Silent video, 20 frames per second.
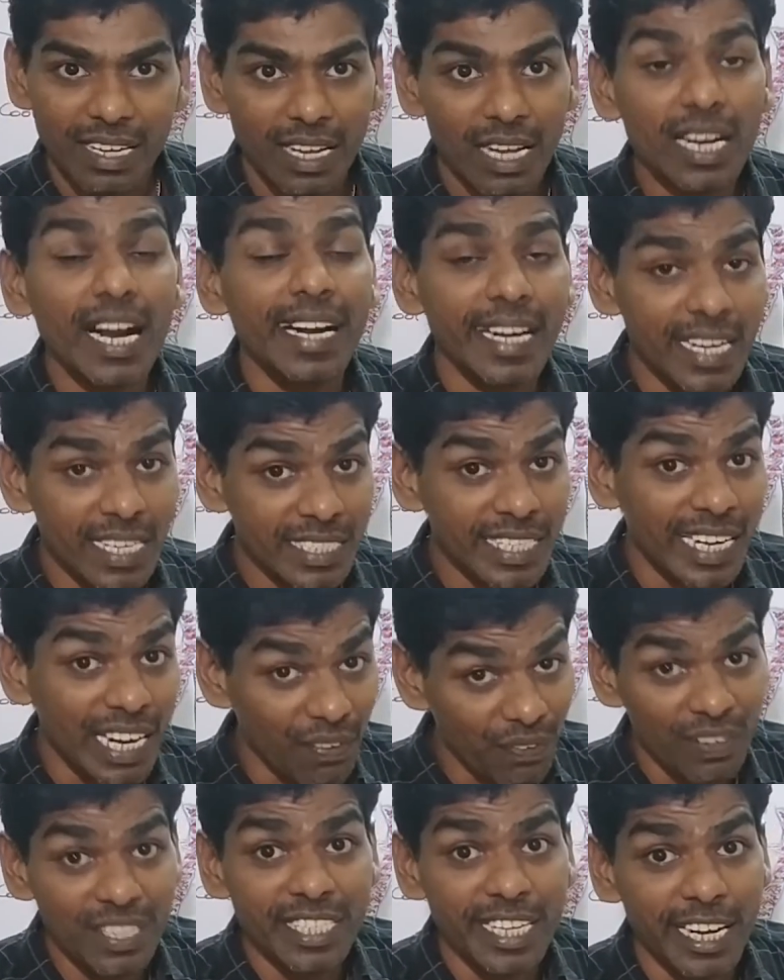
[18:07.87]
condense the
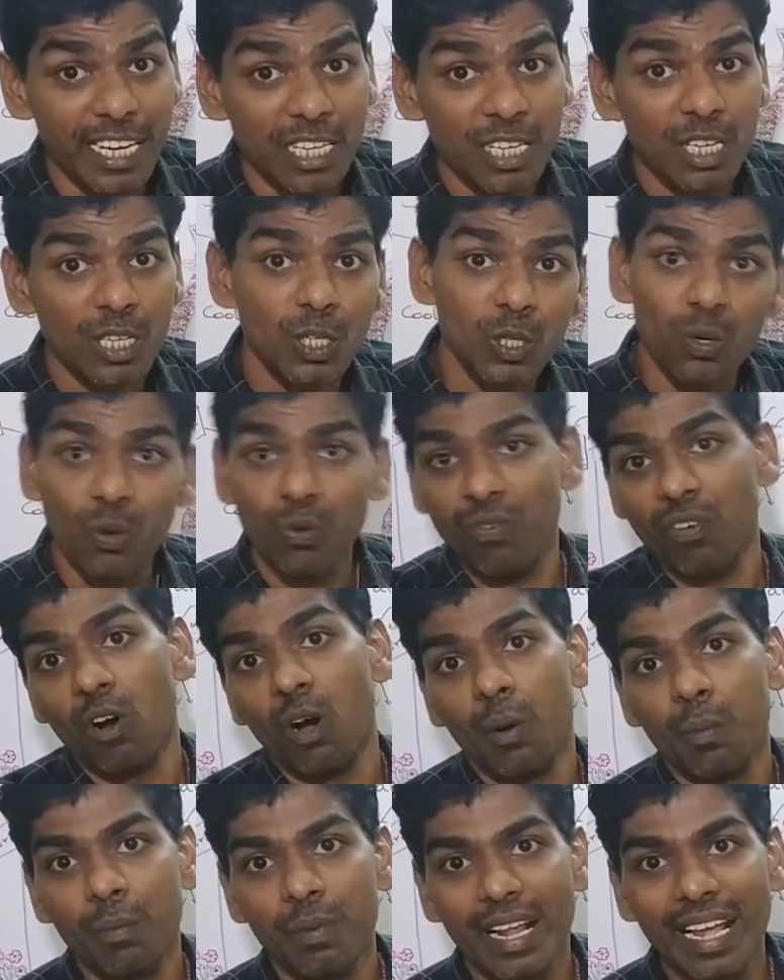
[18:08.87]
refrigerant to
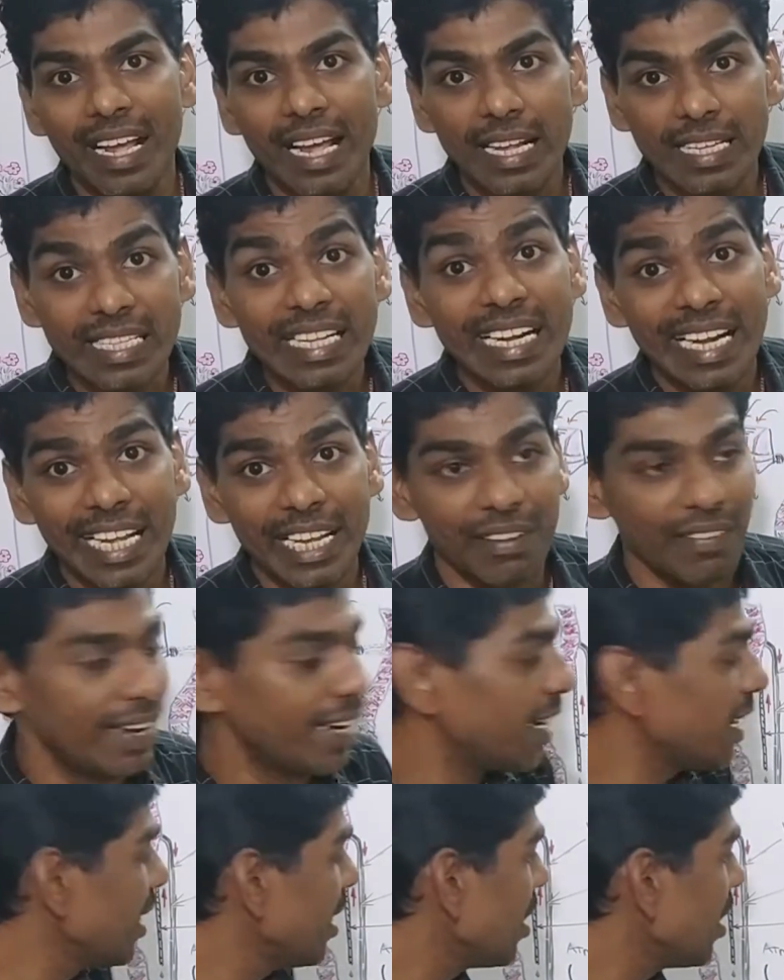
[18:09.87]
form as a liquid.